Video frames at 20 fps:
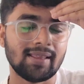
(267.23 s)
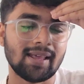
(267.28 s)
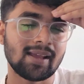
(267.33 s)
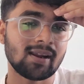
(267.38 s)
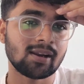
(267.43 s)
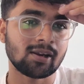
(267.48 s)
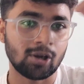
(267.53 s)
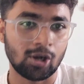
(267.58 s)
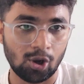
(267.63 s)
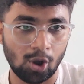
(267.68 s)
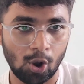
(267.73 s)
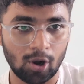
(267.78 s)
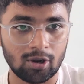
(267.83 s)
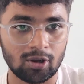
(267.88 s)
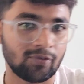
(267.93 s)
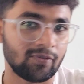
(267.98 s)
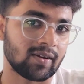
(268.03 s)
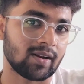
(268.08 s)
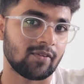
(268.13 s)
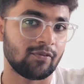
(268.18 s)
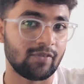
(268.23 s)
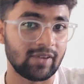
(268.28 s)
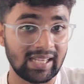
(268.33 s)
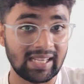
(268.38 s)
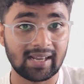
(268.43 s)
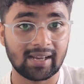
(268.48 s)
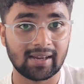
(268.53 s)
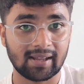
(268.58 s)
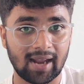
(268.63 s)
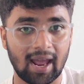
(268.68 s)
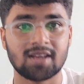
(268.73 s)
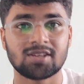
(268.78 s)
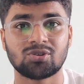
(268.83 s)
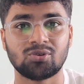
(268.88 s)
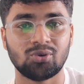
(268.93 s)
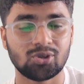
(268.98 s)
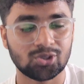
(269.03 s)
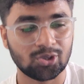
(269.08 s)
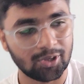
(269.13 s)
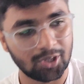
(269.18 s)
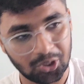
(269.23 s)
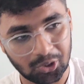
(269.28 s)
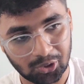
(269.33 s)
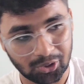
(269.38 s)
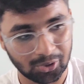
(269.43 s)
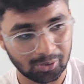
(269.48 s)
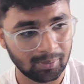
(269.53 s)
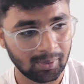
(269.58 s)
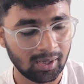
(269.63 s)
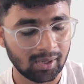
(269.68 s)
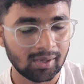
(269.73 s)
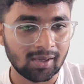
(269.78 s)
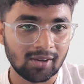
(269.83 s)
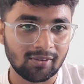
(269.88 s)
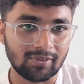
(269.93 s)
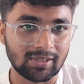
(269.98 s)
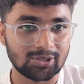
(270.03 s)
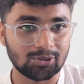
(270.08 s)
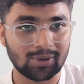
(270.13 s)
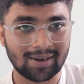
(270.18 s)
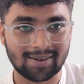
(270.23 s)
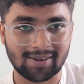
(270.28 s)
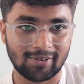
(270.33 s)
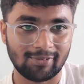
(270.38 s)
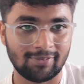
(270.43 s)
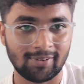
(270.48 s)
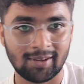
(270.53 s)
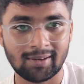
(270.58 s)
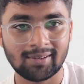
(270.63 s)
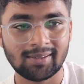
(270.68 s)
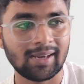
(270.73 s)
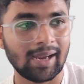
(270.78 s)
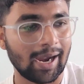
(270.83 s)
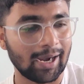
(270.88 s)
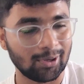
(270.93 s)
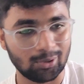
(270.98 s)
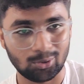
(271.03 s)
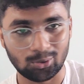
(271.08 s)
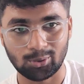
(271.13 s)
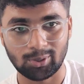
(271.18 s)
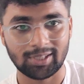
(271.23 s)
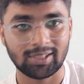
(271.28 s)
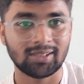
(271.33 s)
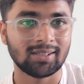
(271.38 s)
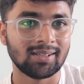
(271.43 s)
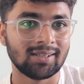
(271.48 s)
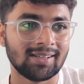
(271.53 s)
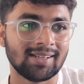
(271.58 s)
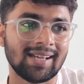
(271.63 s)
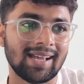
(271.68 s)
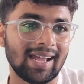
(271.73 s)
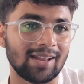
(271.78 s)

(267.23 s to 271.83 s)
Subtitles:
There are a lot of free crash course on YouTube, which you can refer and do it.